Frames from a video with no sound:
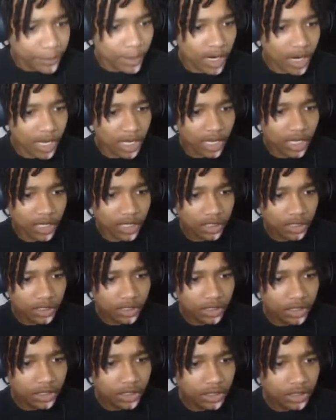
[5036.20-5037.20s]
bro?
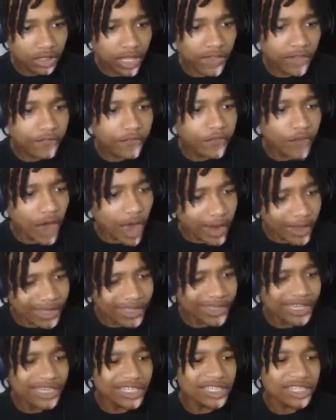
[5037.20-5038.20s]
Like,
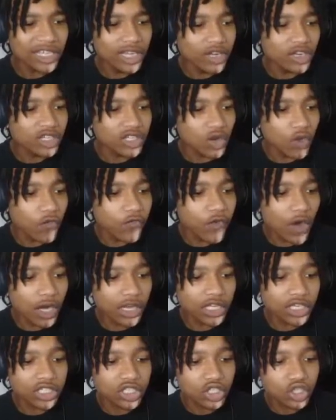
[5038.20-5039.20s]
fucking, these centers so
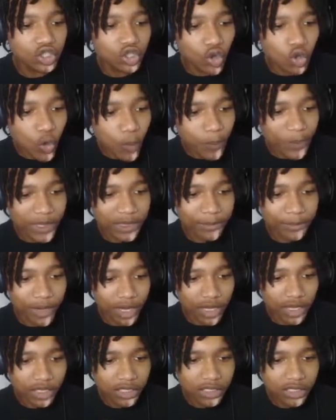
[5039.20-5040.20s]
fucking stupid,
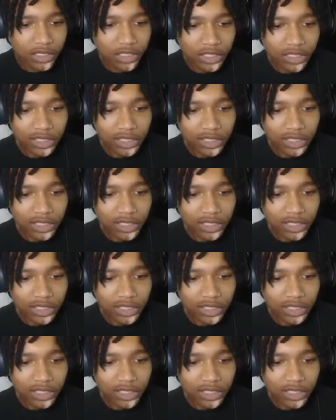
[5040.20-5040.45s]
bruh.